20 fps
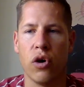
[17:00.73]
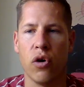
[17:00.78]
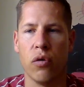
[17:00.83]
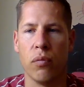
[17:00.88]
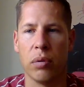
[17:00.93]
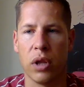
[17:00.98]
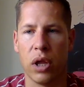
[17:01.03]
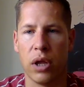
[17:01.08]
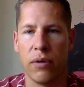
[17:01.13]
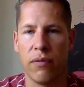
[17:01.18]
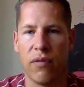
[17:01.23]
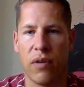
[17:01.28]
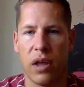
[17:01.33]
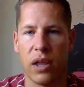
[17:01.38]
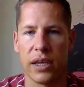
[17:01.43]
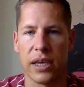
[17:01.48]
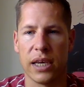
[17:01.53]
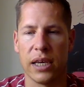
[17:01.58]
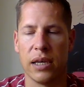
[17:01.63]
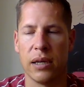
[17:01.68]
blood
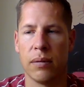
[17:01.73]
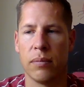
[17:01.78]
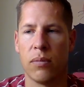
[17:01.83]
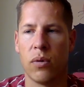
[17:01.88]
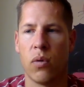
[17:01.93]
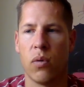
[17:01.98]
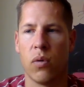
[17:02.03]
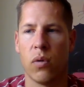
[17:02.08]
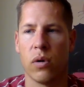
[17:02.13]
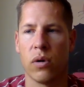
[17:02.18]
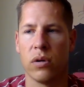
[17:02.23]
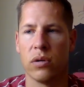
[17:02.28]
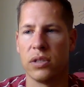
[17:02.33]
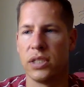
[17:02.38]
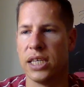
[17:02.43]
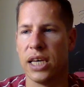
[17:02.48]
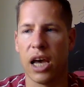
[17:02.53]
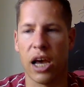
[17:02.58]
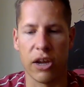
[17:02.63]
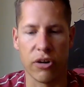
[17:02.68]
volume or
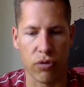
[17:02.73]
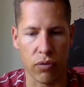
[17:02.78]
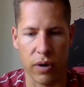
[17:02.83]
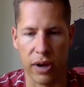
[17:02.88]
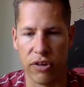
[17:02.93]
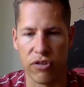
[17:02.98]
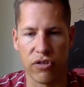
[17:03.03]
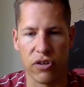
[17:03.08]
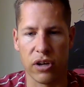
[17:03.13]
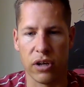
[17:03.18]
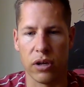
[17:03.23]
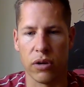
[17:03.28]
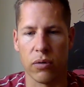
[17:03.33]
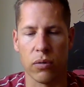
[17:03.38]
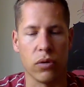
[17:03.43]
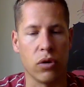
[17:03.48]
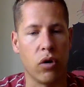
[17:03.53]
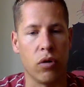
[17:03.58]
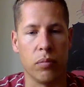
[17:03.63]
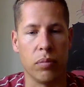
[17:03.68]
dehydration or
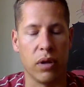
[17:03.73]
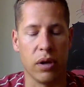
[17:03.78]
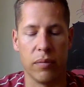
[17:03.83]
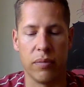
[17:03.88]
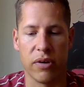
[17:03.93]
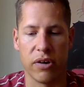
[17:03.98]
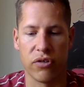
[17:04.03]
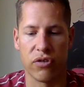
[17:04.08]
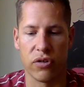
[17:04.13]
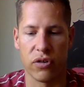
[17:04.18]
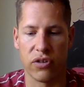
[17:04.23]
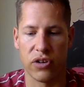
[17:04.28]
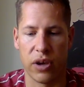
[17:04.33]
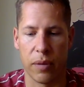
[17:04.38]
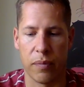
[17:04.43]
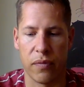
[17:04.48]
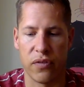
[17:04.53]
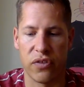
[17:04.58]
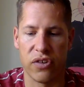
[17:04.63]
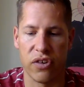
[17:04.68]
low blood pressure type
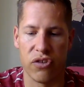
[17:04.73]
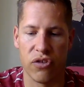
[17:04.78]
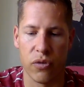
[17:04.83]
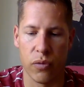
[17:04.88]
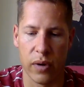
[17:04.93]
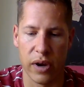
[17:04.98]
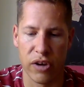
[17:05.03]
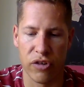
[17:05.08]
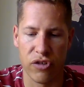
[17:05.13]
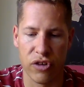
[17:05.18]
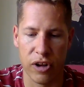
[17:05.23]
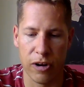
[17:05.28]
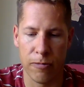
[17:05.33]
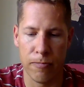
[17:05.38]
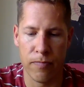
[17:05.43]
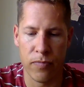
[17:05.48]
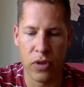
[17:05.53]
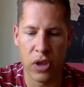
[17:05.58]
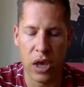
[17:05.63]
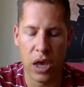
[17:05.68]
of situation.
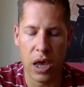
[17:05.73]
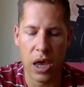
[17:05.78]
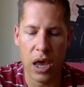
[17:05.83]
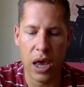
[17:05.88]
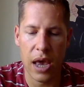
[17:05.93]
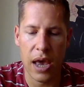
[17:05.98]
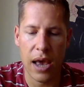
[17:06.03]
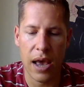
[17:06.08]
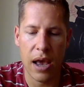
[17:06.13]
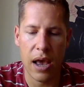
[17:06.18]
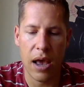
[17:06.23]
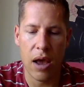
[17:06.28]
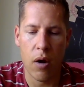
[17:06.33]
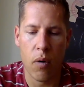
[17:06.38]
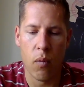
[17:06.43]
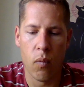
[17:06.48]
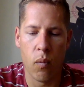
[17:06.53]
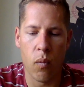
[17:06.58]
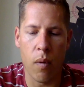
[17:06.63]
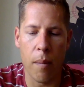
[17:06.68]

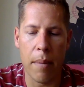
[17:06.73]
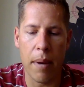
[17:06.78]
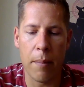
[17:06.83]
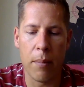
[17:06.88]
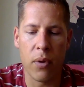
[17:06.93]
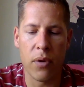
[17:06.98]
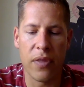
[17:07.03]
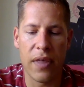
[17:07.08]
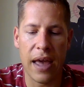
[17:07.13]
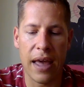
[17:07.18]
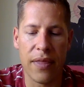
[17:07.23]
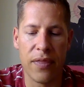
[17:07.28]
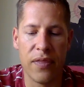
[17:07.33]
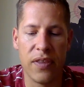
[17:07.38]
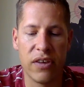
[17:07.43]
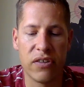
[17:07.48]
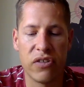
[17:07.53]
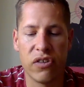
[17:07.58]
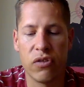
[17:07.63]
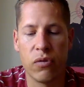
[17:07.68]
Remember that
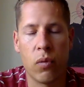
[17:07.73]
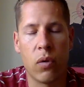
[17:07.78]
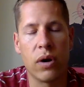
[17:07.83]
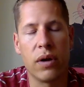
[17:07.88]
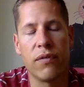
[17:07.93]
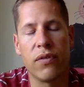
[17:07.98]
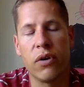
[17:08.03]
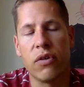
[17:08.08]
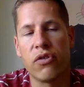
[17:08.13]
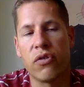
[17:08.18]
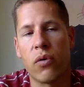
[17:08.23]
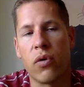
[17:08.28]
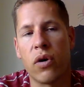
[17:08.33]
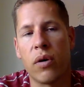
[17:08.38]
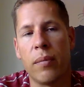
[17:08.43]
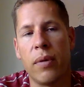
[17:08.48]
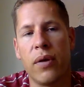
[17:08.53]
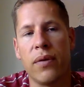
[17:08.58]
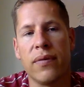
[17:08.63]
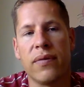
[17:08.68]
this is one of those
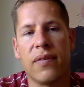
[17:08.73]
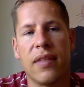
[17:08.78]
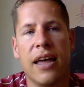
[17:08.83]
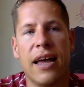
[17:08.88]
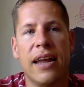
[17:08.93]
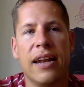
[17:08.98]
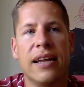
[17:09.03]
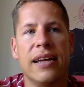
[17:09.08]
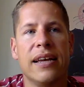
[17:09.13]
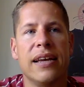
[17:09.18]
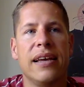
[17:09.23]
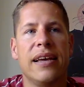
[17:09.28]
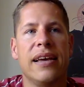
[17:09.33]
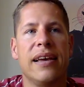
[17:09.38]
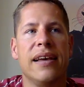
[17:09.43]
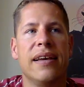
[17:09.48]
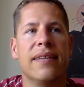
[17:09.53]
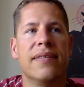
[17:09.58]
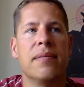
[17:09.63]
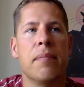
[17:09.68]
hormones that
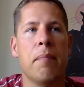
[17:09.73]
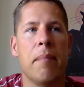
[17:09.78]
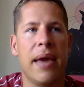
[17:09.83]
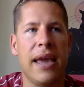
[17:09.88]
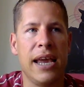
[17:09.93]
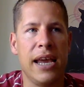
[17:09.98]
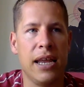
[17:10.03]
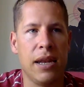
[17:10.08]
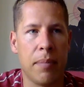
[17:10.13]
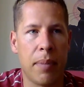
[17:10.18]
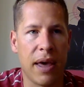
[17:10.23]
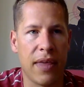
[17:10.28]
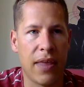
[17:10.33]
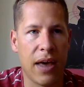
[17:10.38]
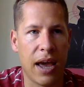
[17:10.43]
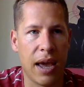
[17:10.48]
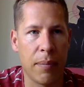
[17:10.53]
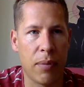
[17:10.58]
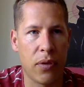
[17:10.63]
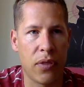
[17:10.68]
is made by the
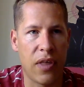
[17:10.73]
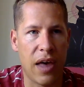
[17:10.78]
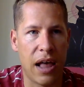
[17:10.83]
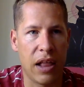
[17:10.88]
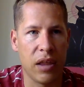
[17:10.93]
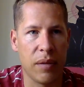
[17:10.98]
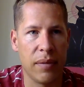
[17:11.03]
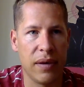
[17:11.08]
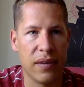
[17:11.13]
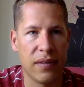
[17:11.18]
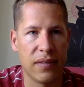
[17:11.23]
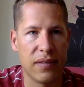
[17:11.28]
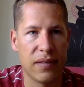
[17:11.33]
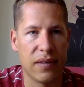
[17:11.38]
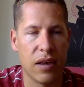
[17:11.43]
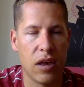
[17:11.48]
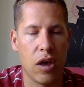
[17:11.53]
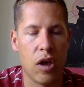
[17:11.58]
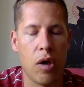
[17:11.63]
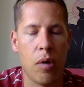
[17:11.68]
hypothalamus
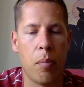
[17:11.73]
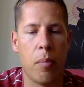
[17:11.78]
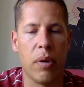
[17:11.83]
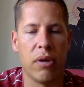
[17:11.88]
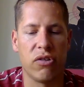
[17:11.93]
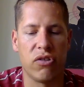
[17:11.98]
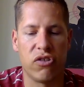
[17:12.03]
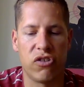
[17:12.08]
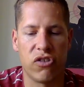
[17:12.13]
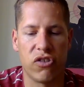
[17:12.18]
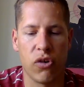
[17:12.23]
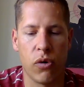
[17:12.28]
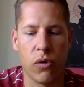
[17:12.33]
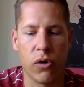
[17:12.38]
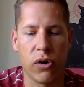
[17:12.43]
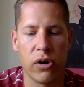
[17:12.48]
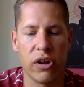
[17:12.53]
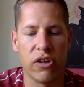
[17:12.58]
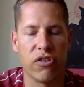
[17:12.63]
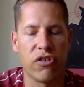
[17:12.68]
but
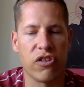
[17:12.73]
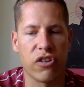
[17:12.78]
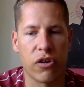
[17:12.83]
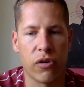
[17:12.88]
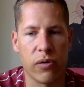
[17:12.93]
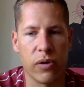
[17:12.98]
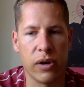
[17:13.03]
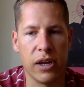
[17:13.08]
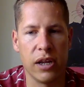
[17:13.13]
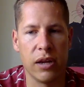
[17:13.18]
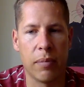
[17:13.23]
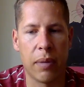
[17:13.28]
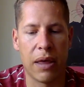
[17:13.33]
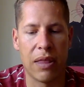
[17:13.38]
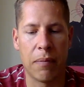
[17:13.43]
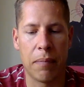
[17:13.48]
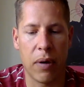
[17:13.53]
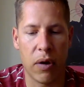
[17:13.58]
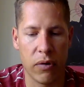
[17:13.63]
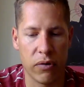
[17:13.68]
stored and secreted by
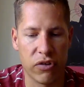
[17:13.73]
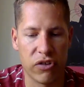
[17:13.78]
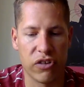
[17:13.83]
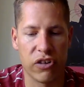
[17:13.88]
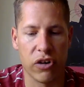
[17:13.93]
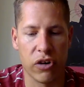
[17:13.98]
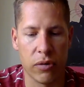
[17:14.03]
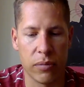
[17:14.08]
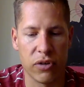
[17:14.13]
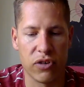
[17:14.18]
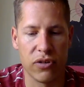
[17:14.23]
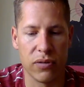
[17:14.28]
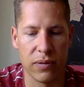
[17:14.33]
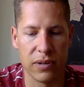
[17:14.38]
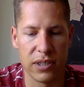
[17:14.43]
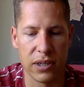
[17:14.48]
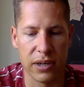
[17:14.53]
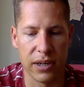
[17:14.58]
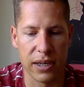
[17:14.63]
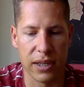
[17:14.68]
the posterior
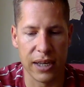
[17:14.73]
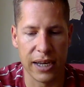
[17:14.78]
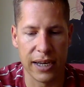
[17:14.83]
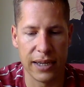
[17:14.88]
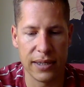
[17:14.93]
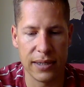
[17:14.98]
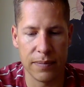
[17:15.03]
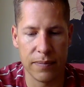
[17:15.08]
pituitary gland.